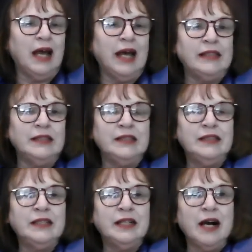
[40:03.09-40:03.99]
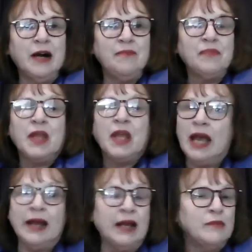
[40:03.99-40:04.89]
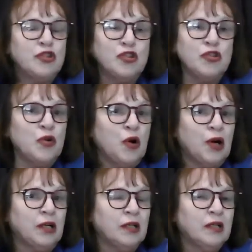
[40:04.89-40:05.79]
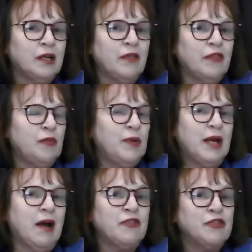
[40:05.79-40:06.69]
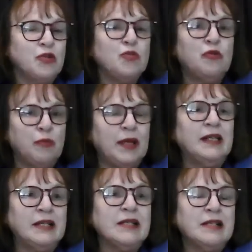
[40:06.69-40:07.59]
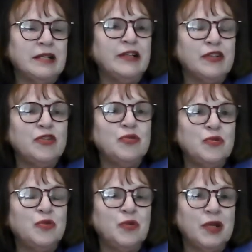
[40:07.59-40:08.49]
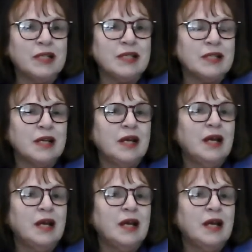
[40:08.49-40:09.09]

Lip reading: And I'm sure there'll be others who will be listening to this